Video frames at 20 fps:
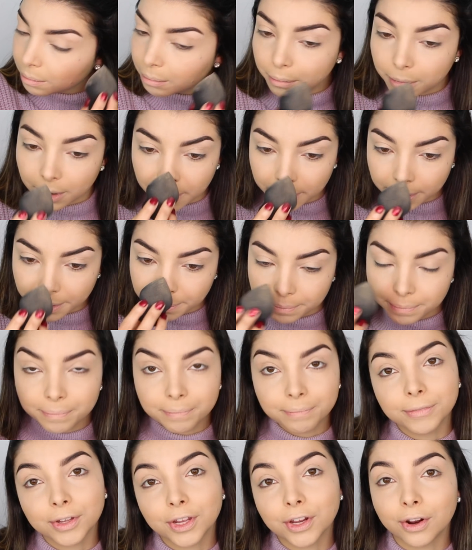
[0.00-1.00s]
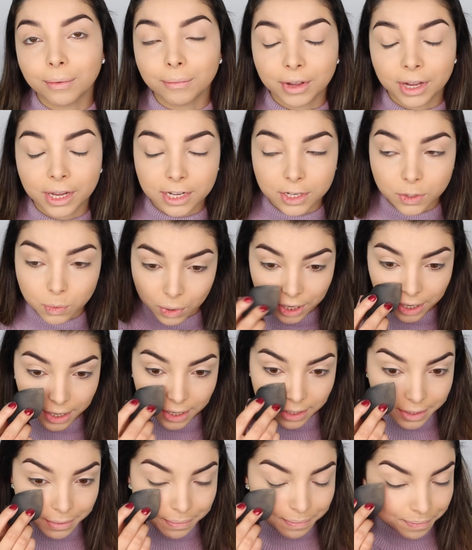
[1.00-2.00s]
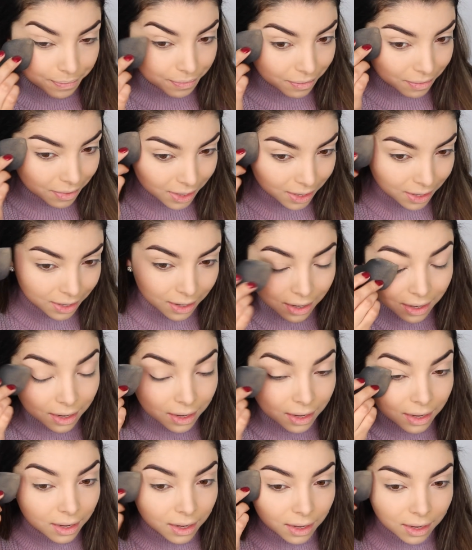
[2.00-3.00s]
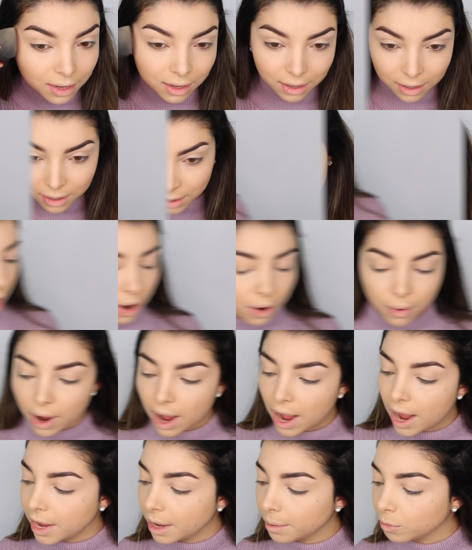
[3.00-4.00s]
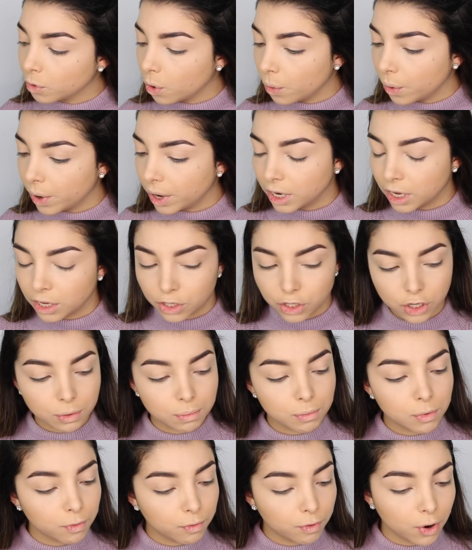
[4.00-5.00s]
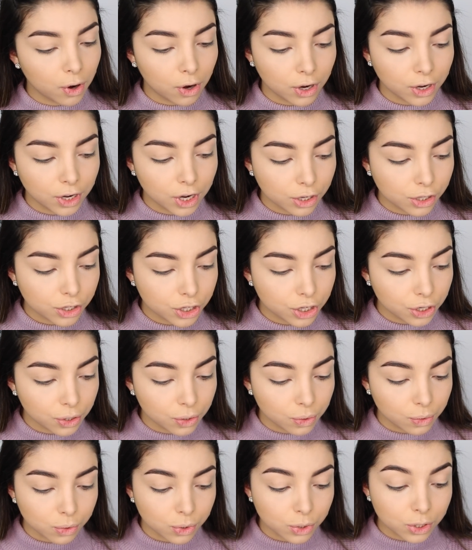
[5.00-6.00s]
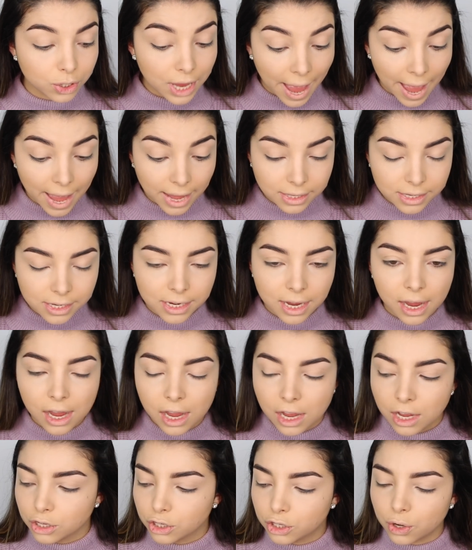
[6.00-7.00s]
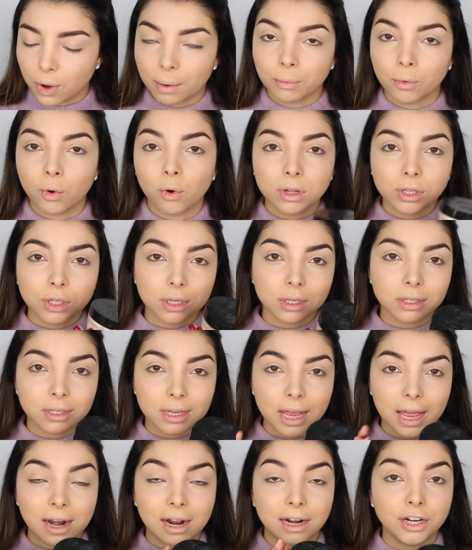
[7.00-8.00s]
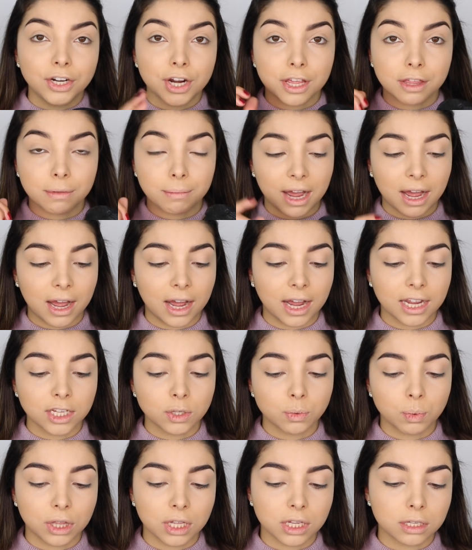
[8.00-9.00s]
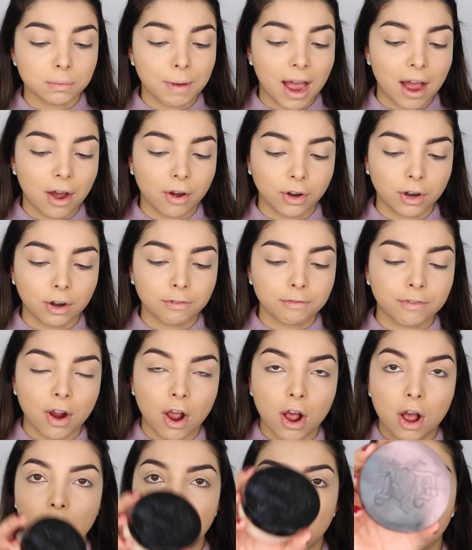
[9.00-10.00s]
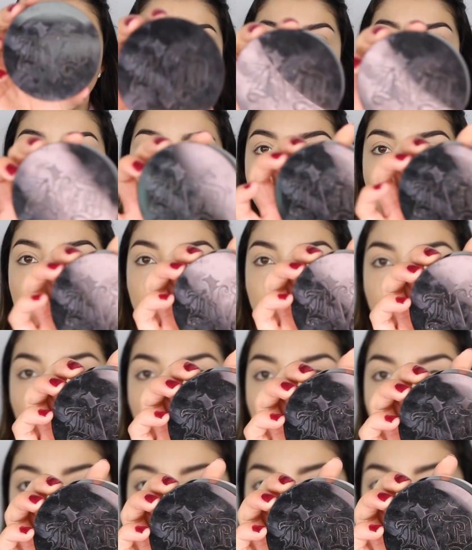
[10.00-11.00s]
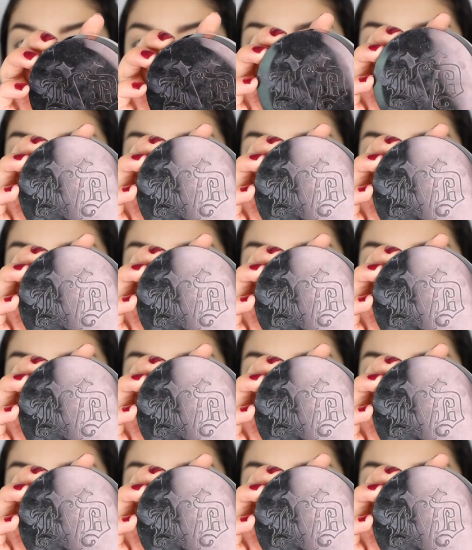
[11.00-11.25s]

But you know, it is what it is. So now I am going to move on to set. So I'm going to set underneath my eyes with this powder from Kat